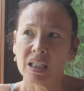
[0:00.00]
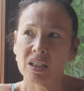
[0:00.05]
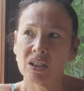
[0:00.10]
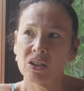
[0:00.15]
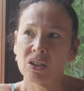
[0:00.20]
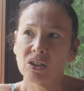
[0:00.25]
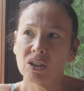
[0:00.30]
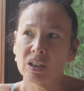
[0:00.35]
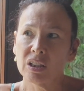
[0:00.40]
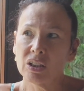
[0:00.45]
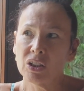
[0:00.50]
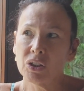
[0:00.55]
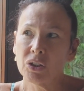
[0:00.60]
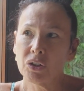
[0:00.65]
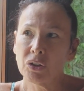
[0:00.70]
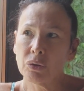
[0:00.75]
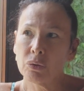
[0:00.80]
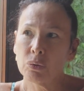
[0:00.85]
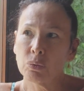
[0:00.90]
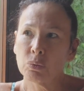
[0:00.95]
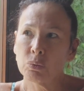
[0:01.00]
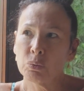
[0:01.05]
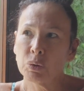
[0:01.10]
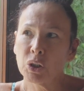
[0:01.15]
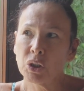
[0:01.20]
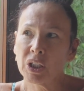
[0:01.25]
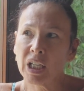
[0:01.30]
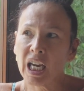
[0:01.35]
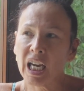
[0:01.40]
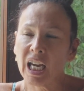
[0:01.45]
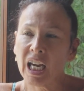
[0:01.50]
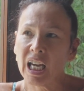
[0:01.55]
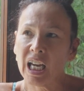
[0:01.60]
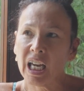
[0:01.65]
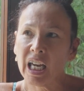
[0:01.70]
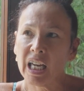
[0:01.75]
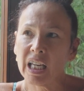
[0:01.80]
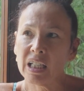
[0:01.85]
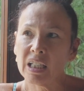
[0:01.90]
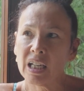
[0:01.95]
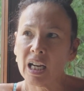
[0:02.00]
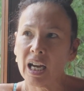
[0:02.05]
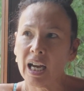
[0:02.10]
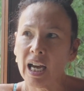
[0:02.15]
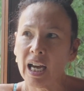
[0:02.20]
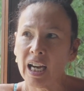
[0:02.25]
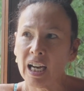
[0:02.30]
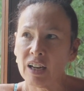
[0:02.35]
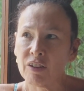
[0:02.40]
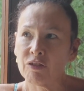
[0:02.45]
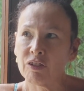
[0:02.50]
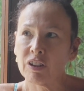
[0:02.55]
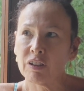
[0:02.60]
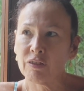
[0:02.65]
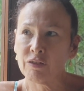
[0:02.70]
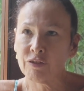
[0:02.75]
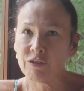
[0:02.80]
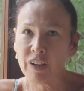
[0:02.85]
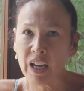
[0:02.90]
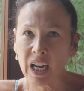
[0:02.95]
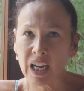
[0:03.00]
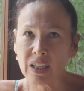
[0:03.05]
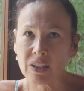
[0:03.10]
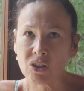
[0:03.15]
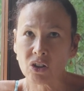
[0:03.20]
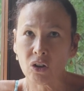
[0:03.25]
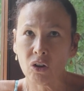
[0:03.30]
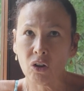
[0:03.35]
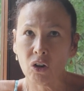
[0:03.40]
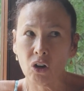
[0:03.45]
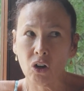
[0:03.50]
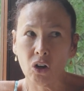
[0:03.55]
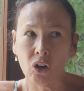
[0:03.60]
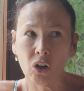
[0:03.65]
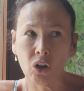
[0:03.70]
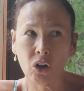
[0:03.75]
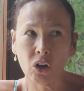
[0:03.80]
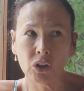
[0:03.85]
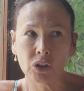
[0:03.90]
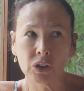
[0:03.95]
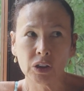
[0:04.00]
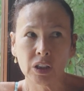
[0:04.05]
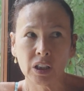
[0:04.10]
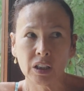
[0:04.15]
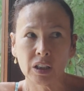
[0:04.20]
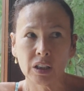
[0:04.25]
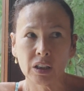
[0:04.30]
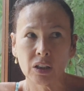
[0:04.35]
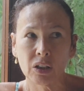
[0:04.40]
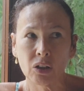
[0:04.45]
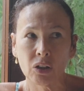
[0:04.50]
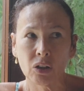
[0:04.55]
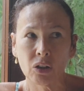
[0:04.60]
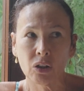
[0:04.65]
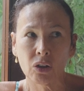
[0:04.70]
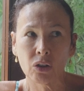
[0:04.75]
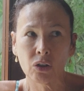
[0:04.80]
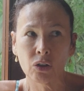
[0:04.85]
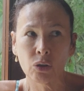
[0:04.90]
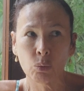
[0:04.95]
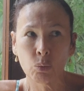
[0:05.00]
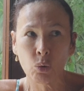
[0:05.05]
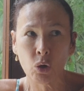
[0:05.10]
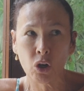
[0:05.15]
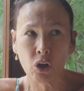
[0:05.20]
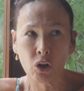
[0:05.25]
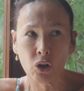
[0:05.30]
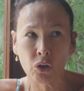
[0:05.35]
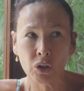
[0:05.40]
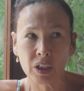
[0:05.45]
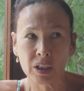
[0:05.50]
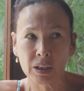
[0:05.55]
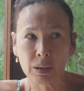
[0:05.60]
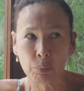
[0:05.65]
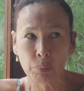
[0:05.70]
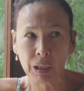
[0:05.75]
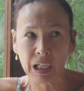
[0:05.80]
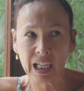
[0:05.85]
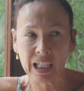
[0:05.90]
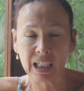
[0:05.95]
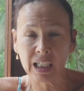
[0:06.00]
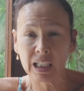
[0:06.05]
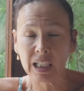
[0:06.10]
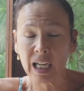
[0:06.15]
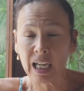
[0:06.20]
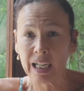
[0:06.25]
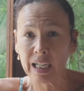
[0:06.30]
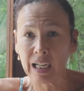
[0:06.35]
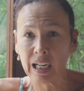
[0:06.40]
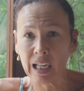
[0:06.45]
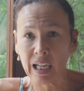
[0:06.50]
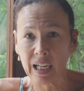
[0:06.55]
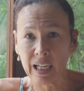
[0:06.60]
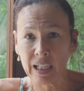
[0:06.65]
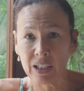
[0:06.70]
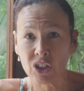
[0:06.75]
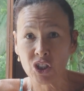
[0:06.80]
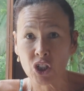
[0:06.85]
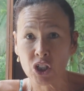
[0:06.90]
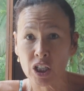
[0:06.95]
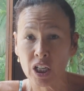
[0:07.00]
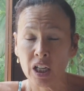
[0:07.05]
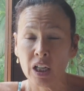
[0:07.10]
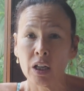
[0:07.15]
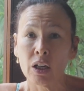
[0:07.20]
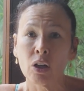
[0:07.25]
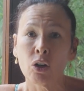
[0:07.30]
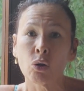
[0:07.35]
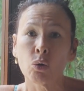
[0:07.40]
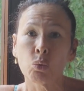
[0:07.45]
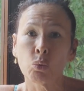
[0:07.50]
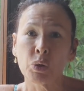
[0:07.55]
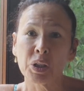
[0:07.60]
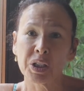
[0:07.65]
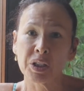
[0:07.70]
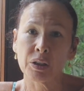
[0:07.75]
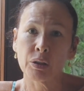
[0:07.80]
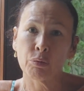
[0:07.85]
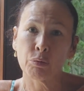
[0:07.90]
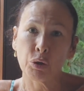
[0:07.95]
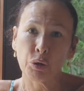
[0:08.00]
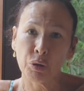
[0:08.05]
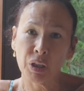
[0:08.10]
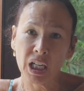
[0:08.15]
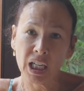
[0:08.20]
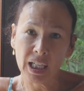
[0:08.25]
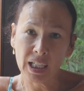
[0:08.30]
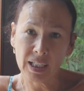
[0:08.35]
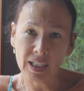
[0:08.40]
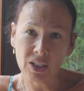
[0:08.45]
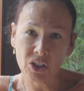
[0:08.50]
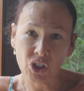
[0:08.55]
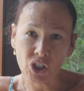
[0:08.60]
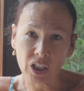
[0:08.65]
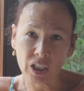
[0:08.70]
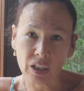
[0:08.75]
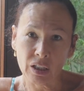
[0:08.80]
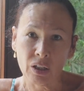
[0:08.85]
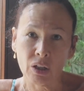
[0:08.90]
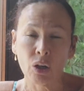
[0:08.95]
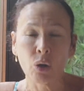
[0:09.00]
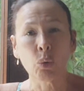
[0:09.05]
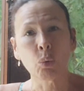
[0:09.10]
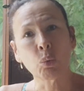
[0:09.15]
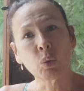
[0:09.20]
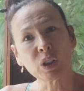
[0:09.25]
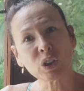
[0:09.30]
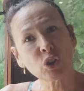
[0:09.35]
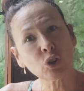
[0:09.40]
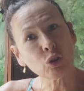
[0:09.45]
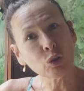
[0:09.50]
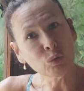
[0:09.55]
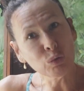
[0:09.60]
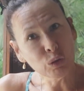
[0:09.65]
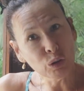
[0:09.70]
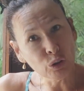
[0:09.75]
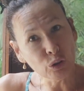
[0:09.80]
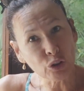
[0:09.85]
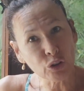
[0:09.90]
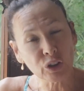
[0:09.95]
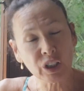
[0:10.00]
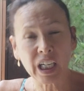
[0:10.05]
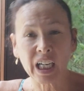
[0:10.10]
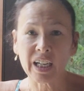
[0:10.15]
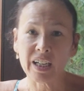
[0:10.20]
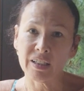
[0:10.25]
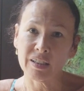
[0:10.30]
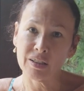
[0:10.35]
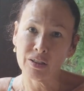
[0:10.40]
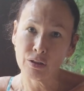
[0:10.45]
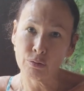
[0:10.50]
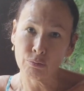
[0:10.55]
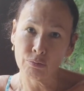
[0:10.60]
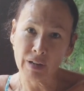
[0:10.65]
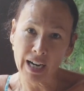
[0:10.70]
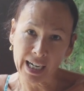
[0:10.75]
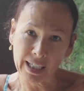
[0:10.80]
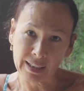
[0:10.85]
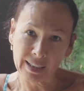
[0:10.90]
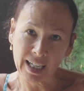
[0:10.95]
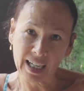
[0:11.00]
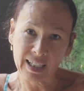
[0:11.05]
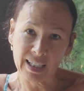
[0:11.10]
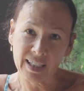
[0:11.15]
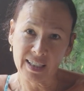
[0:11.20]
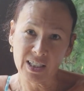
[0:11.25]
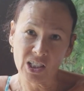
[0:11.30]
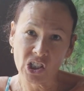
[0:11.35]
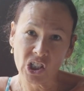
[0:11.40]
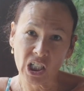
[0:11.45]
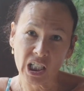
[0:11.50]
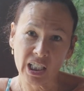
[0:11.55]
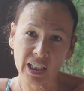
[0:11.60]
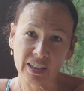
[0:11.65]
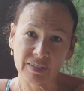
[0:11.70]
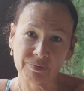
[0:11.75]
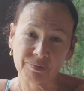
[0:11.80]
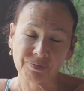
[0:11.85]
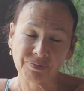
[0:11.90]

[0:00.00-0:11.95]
You know, you can have an effect on the world and the planet at large with your own energy once you learn how to direct that energy.